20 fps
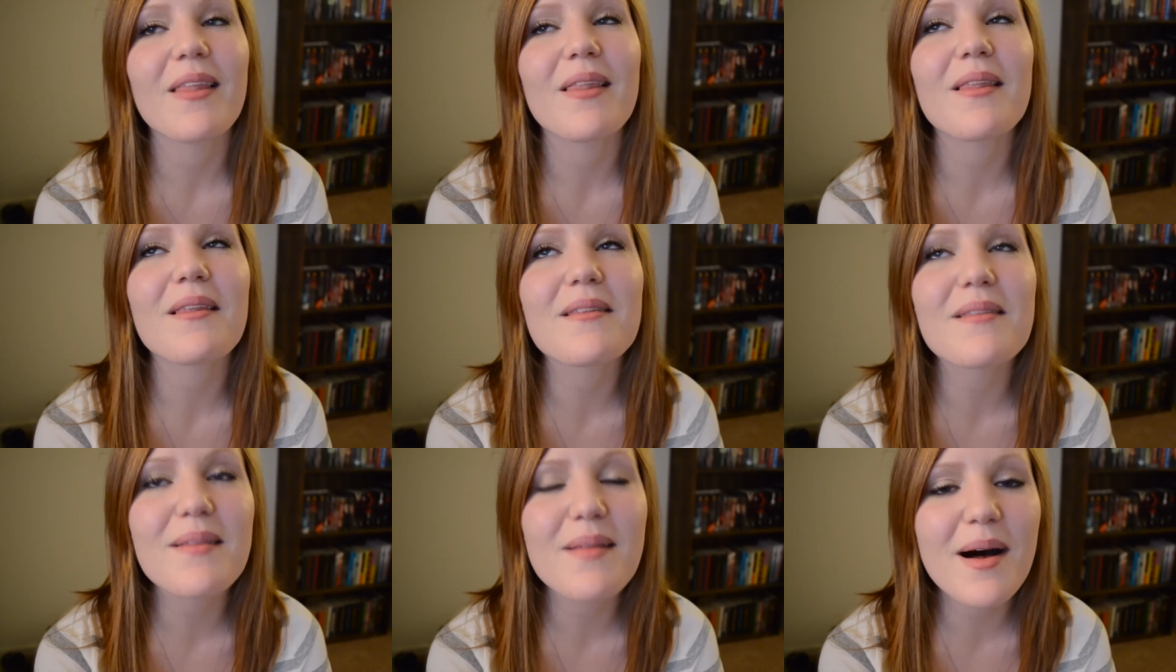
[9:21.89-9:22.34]

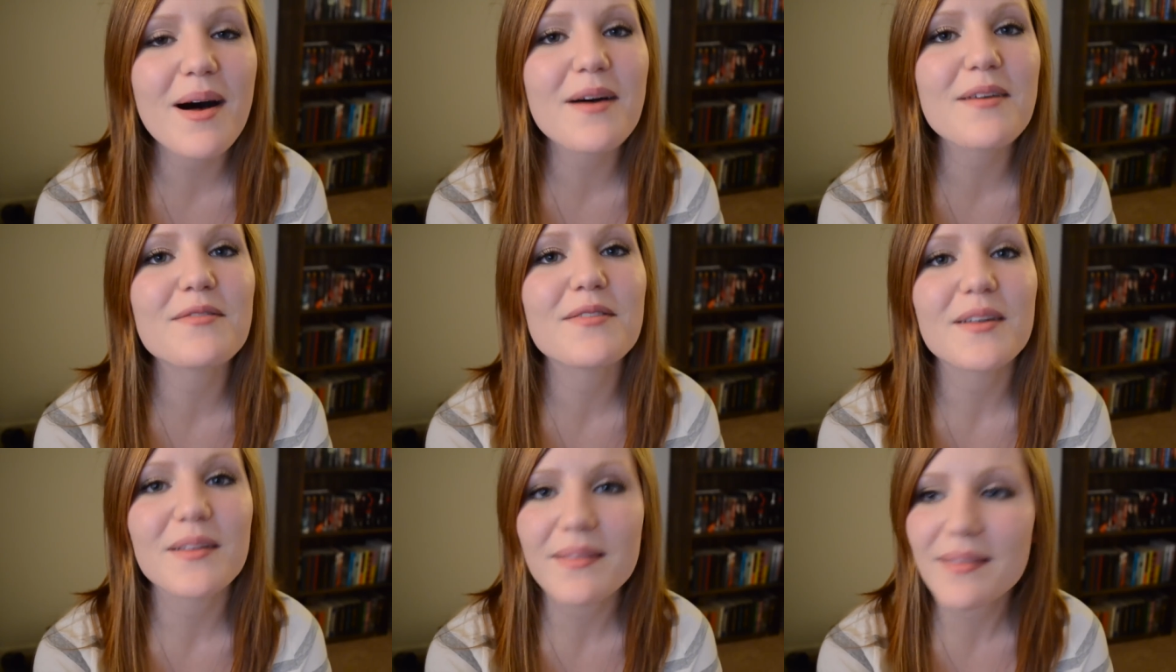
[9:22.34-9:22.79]

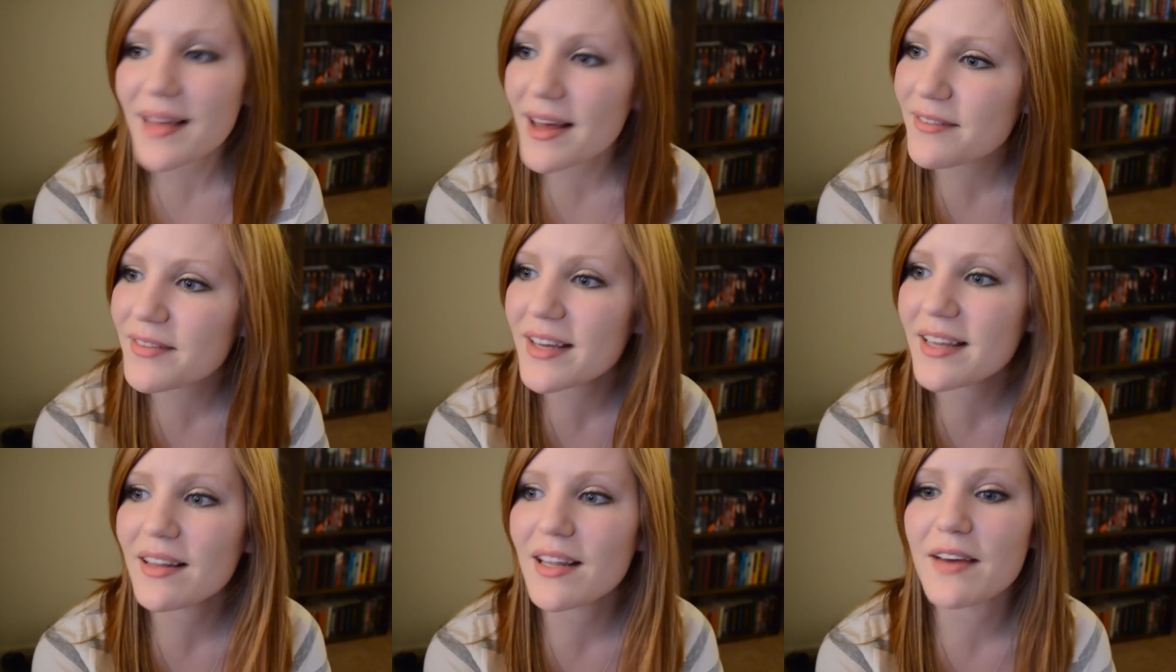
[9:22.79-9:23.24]
Love,
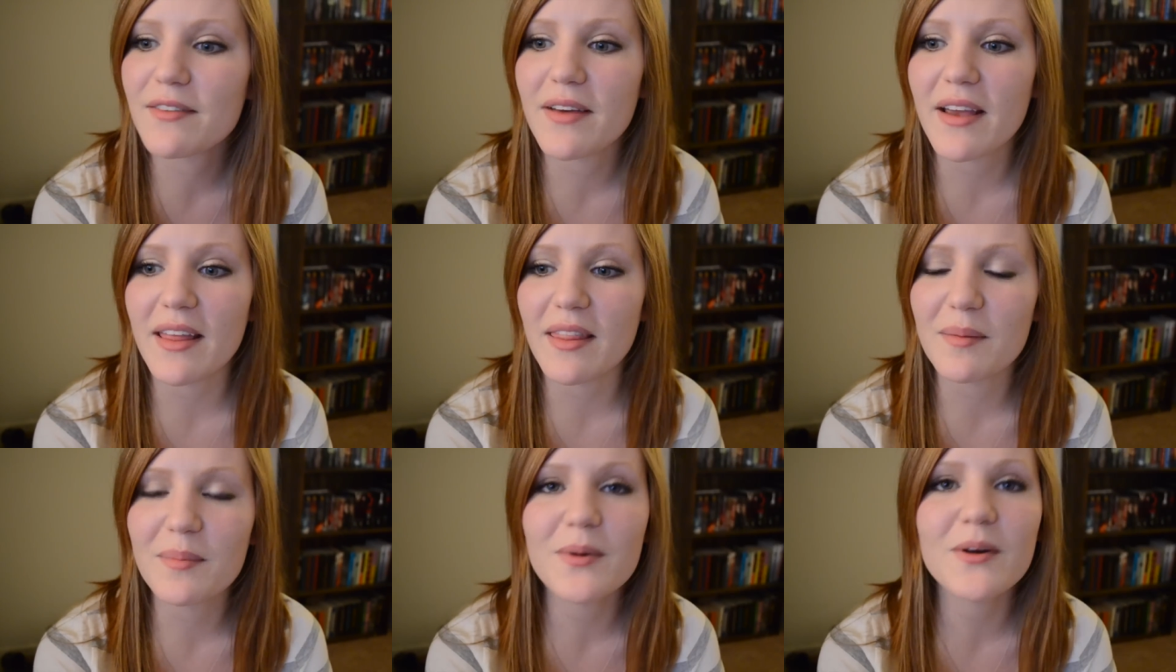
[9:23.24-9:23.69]
love it
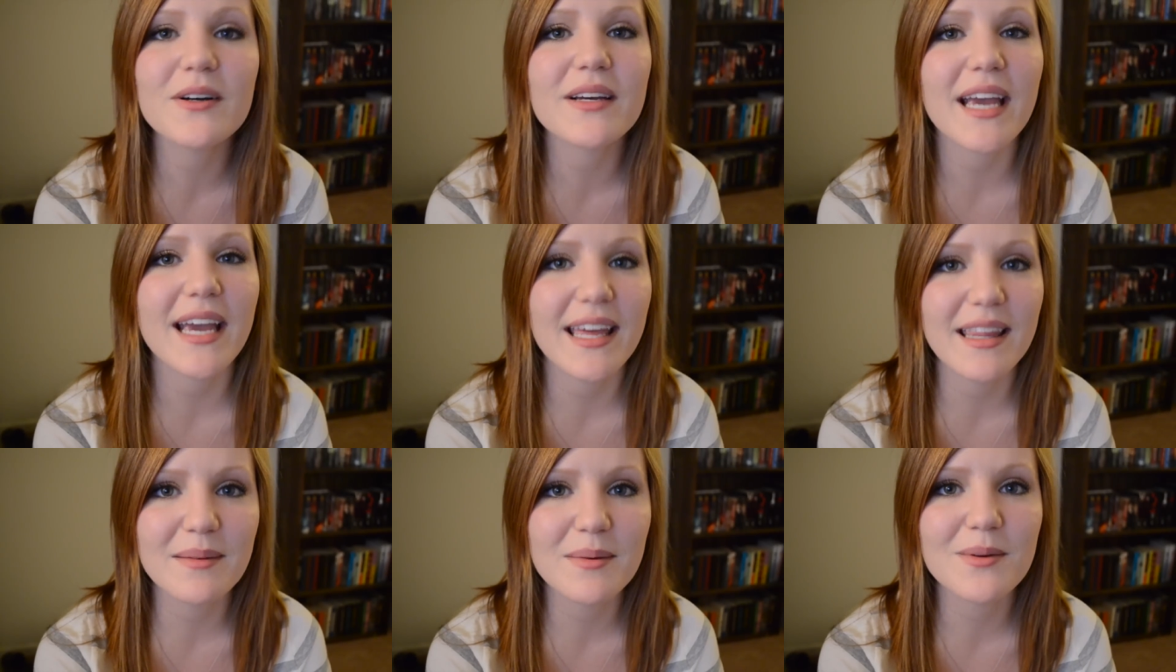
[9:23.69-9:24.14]
in the book
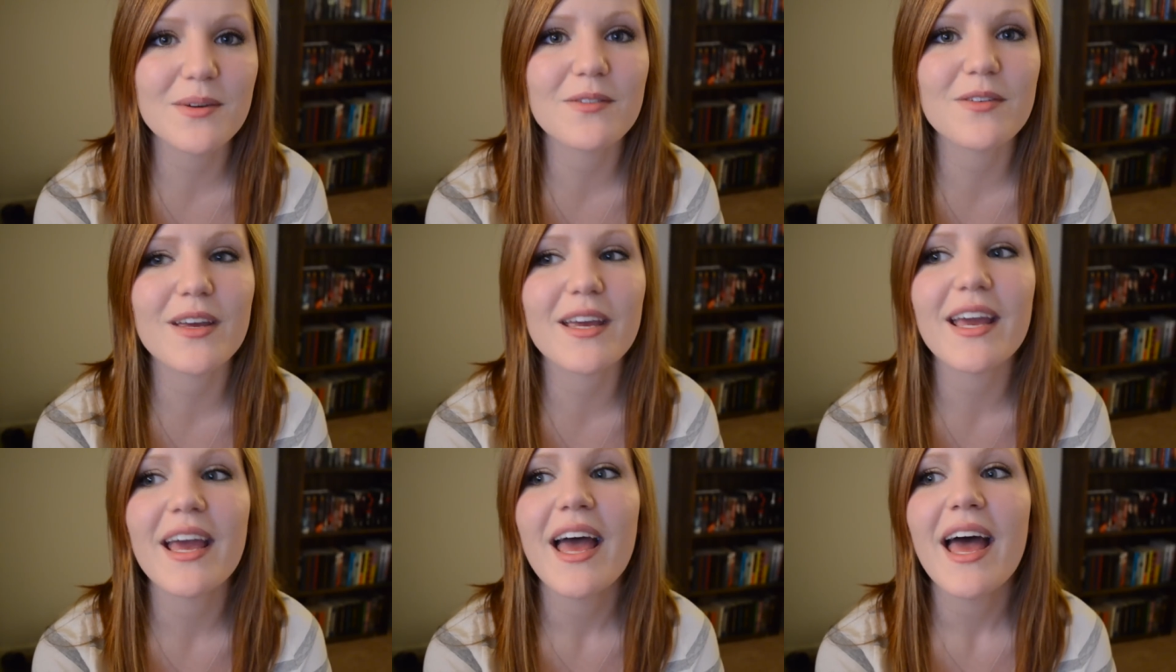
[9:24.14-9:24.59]
and the
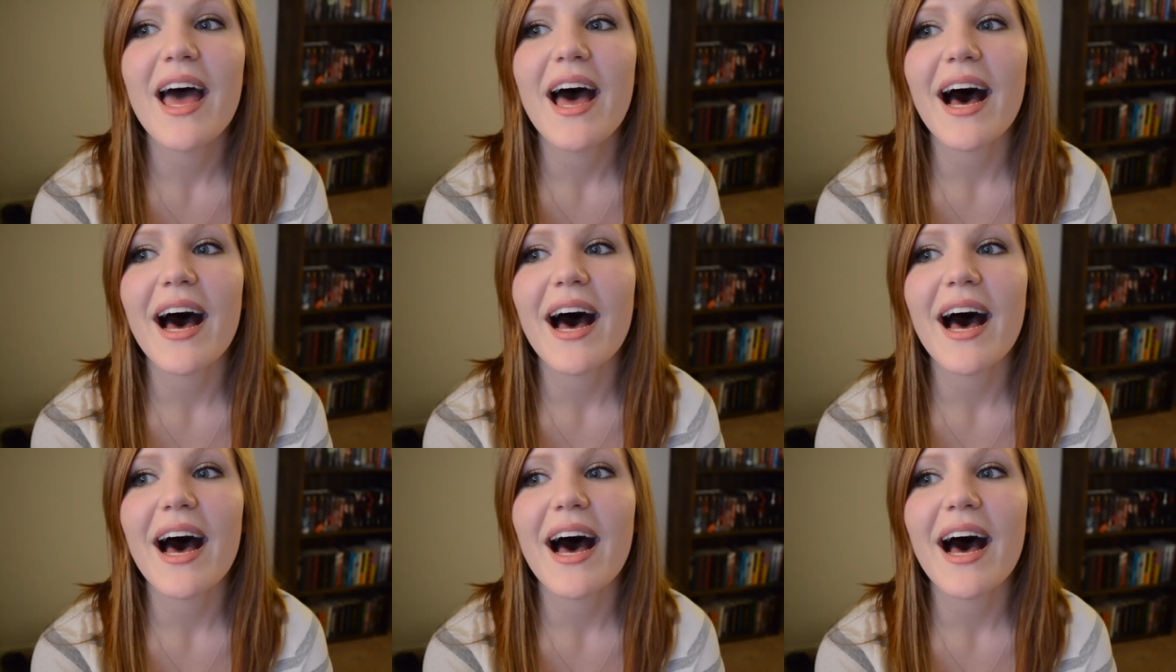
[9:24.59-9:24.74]
movie.